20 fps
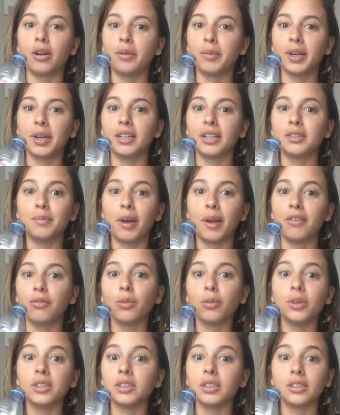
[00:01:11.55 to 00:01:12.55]
because my
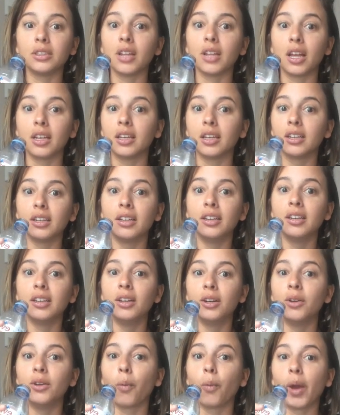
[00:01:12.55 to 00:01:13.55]
voice is like
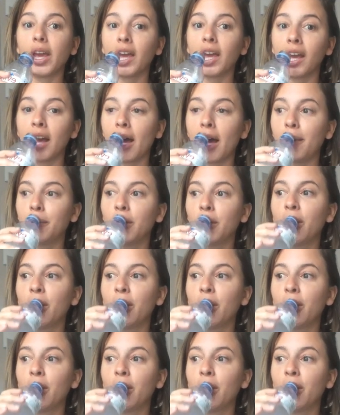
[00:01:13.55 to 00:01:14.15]
waking up.